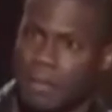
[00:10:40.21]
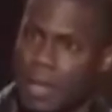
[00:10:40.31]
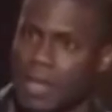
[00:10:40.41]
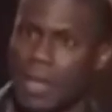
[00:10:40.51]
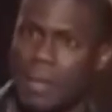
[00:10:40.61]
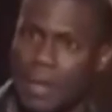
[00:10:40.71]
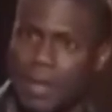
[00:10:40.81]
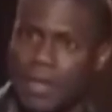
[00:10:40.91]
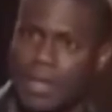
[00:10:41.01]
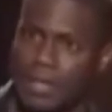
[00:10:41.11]
Somebody
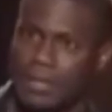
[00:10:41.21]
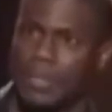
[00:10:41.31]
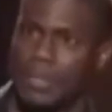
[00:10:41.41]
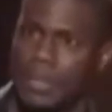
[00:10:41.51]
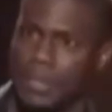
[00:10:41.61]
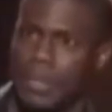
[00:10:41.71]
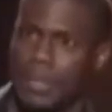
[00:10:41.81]
come and look at this.